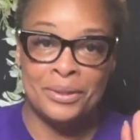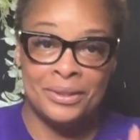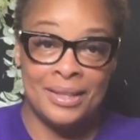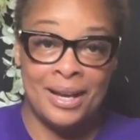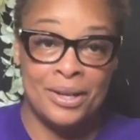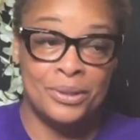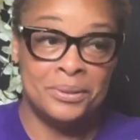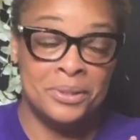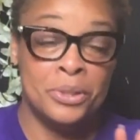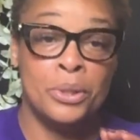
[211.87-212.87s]

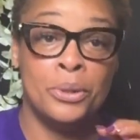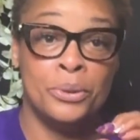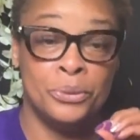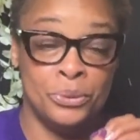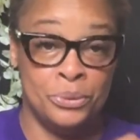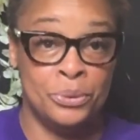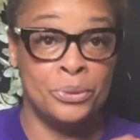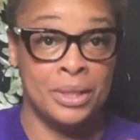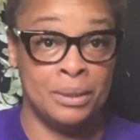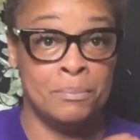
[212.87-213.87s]
y'all, you do
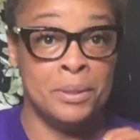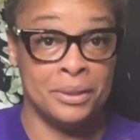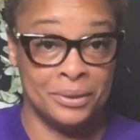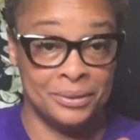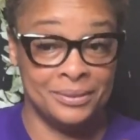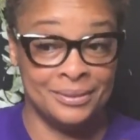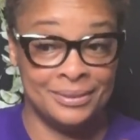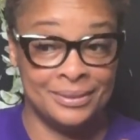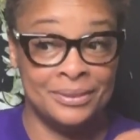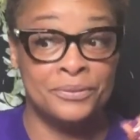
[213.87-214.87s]
get butter
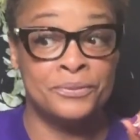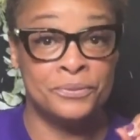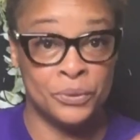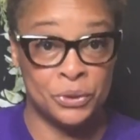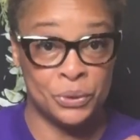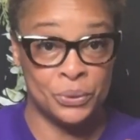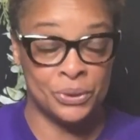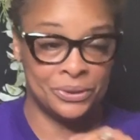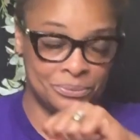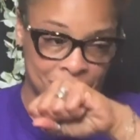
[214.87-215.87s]
for sure.